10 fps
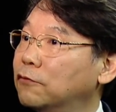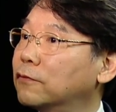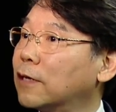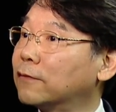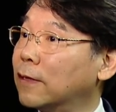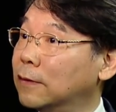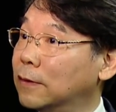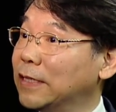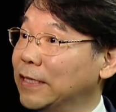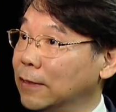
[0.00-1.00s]

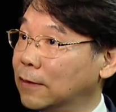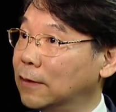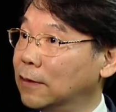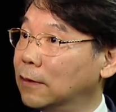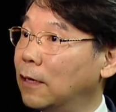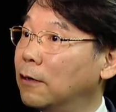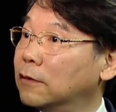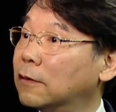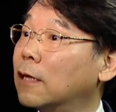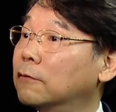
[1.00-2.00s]
2016
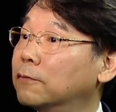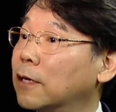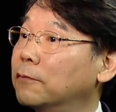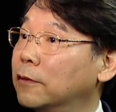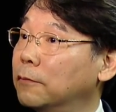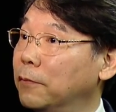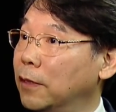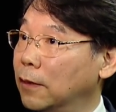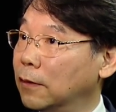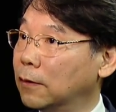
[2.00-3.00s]
study group 17
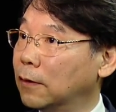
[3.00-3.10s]
meeting